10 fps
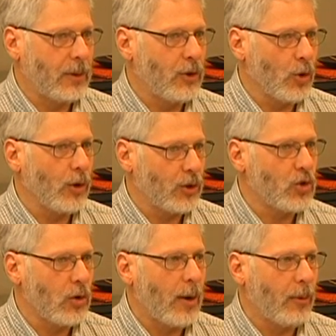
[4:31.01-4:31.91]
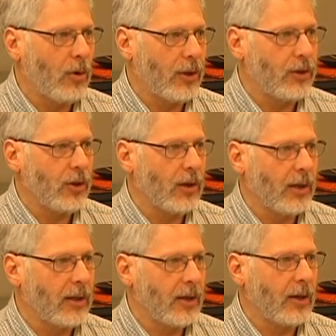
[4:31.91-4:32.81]
you're in trouble, and
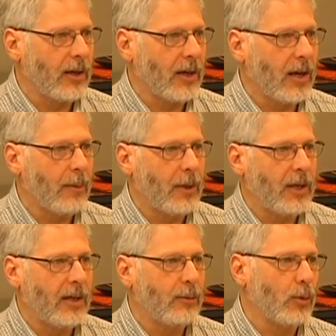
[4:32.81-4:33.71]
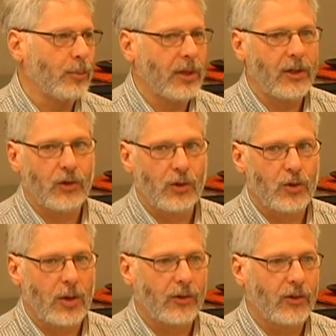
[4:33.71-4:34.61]
they're gonna come in and replace your
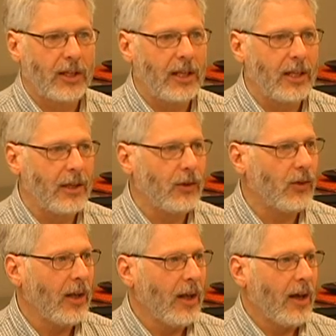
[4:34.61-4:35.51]
trustees